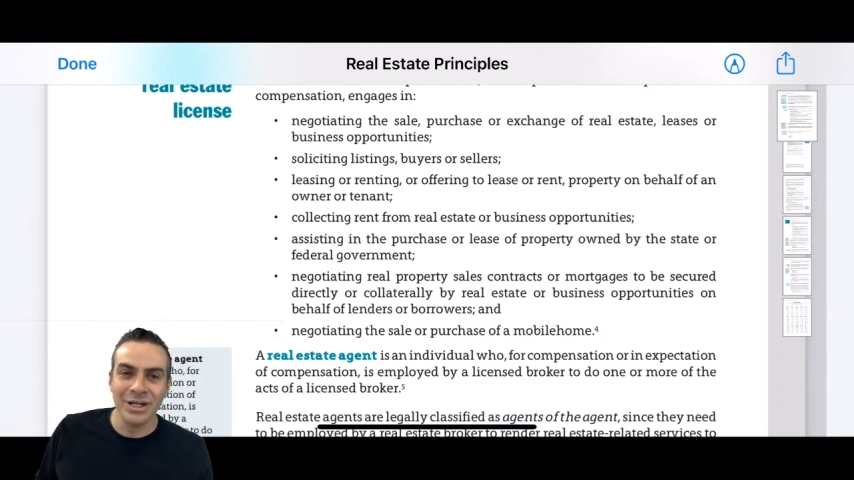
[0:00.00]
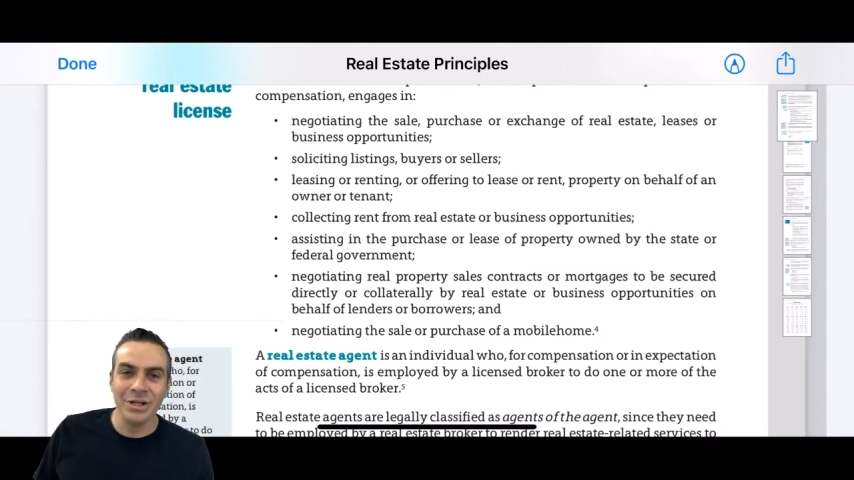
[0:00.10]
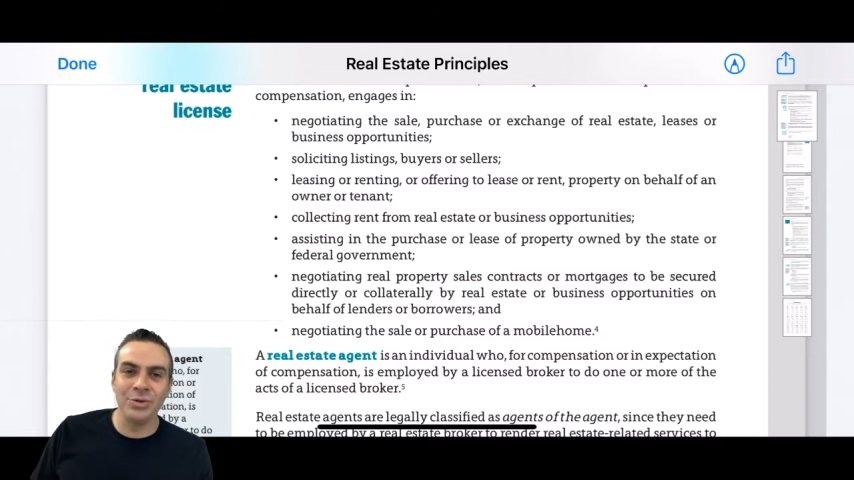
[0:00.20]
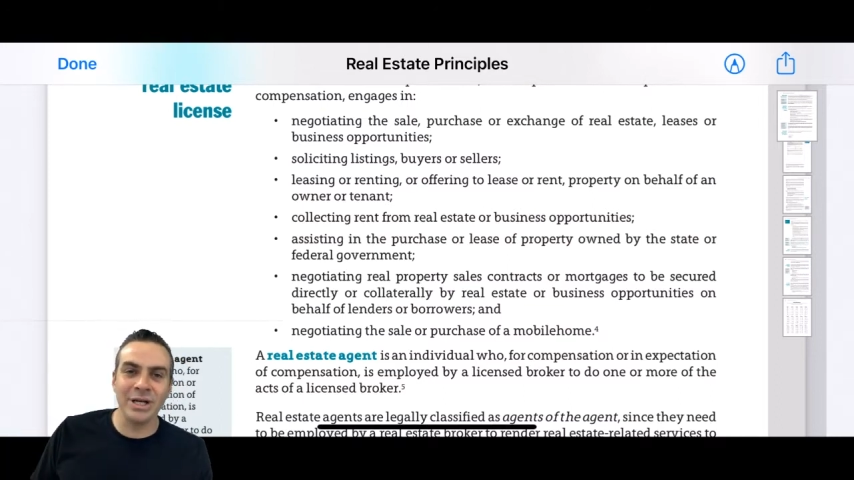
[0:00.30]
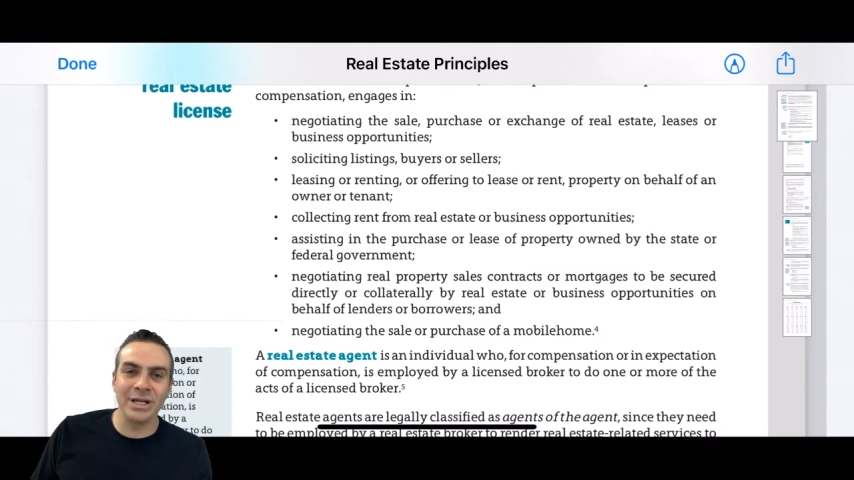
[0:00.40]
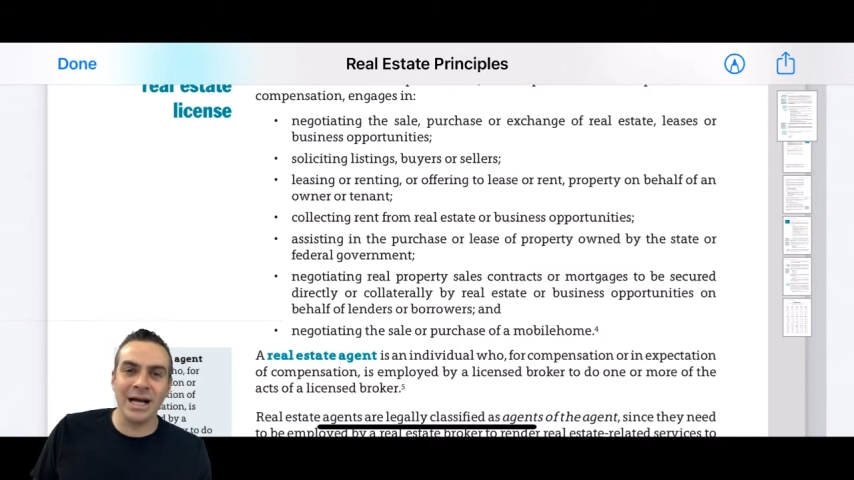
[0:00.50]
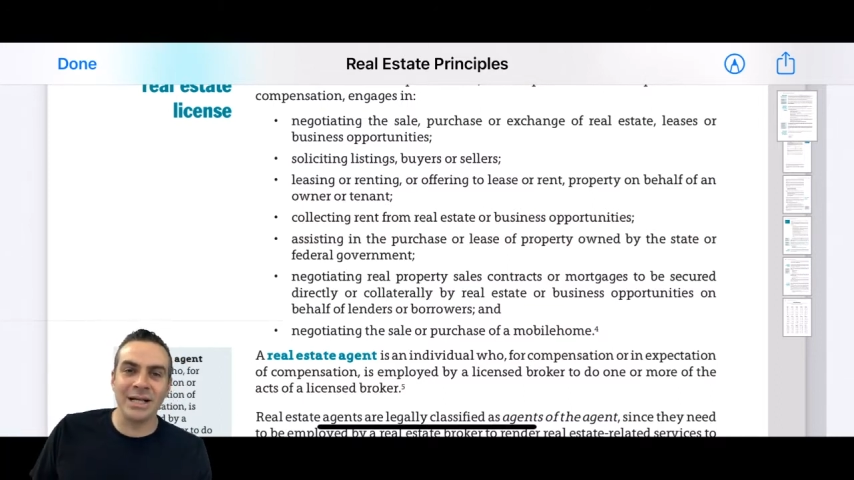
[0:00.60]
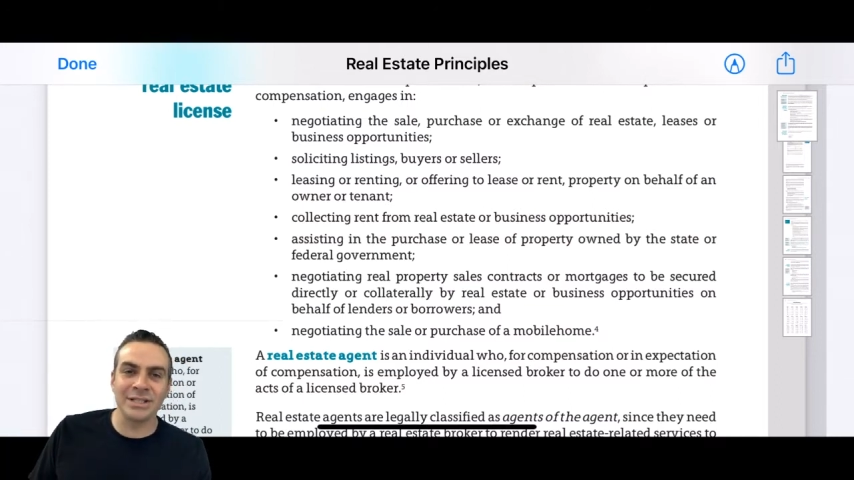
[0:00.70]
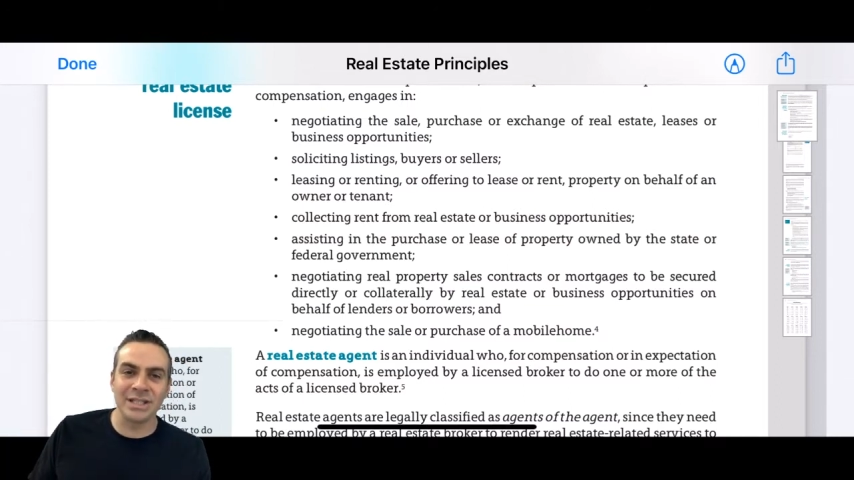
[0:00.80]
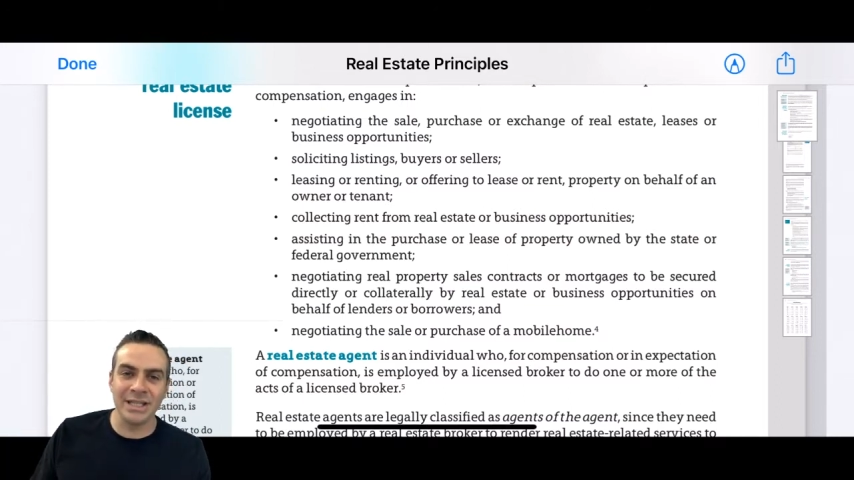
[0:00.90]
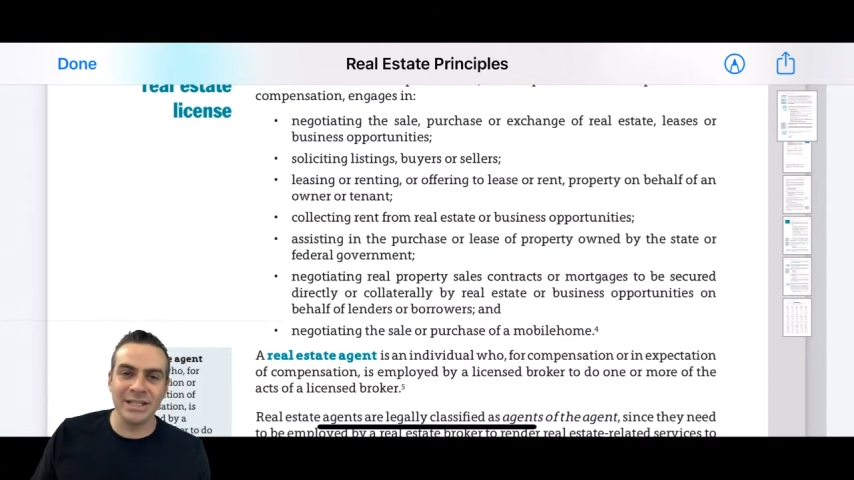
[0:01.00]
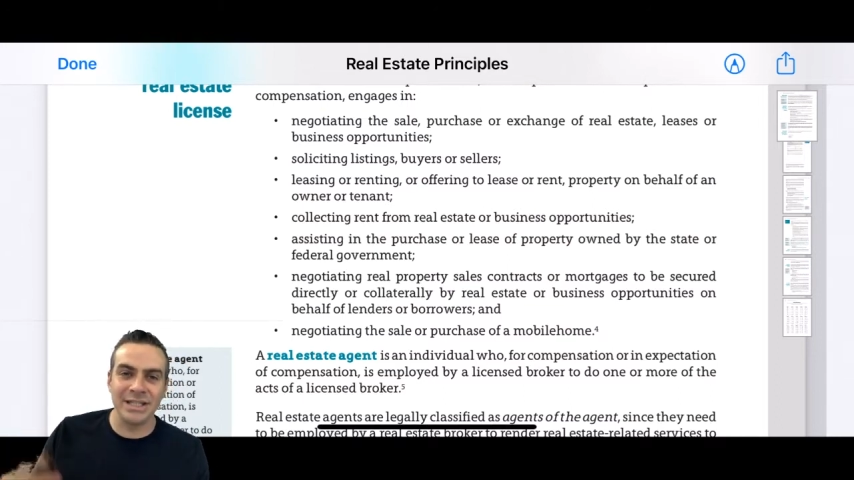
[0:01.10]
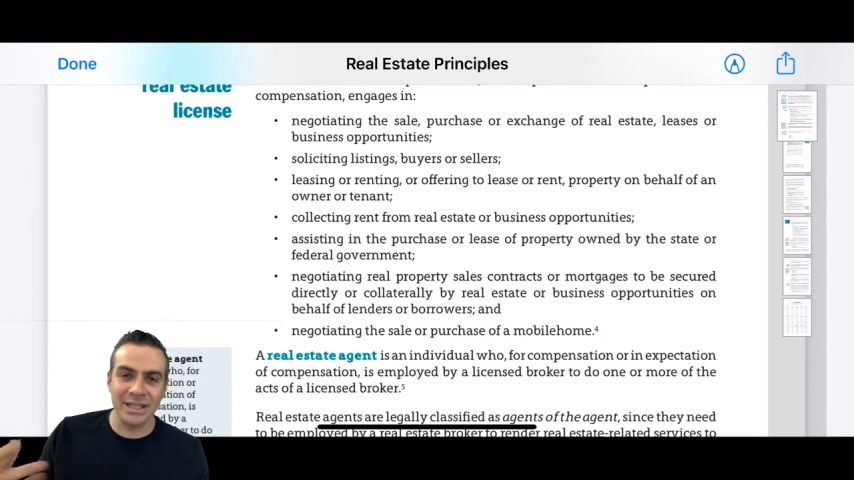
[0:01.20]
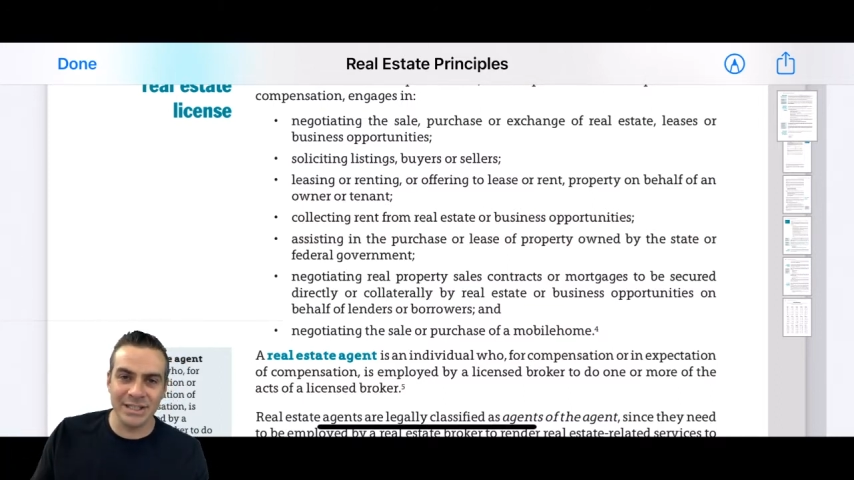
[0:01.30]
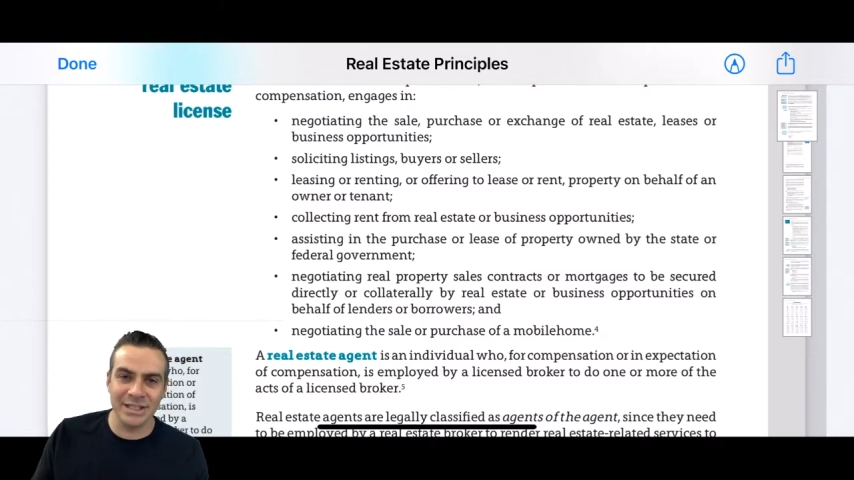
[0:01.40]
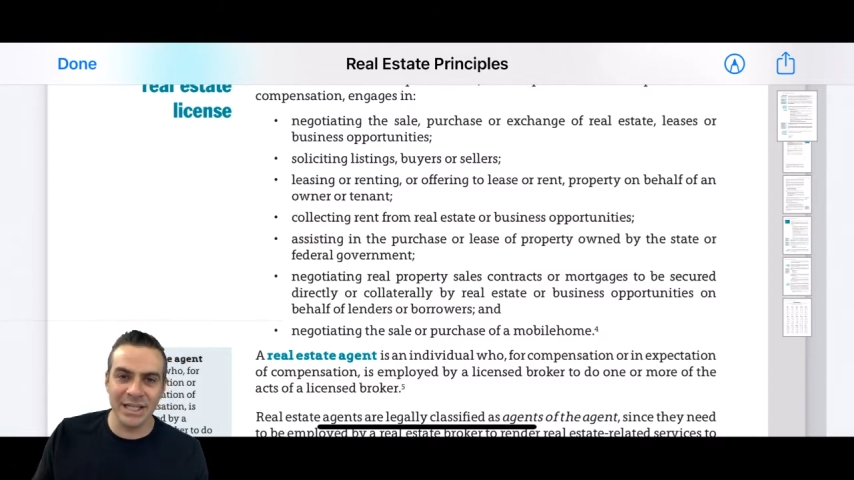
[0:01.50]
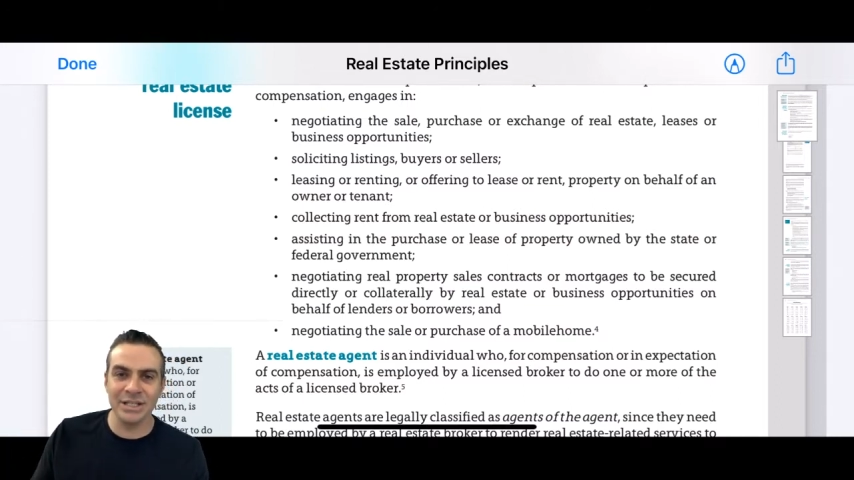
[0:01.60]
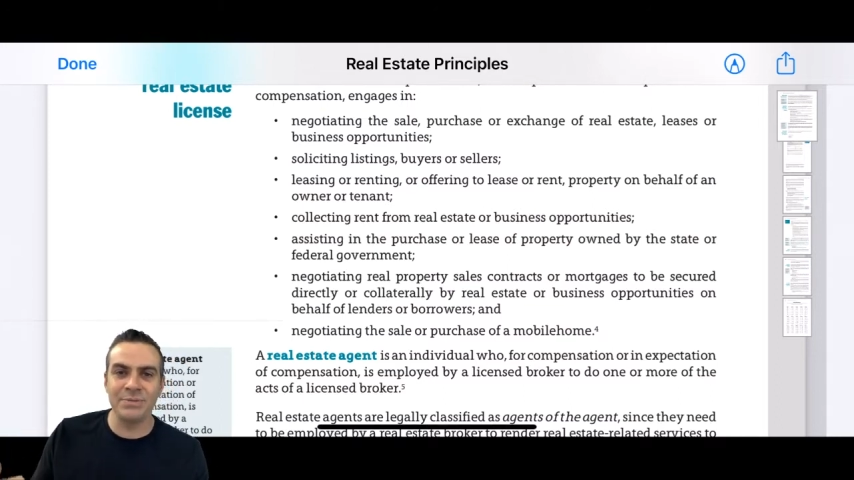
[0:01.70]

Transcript: You cannot solicit listings,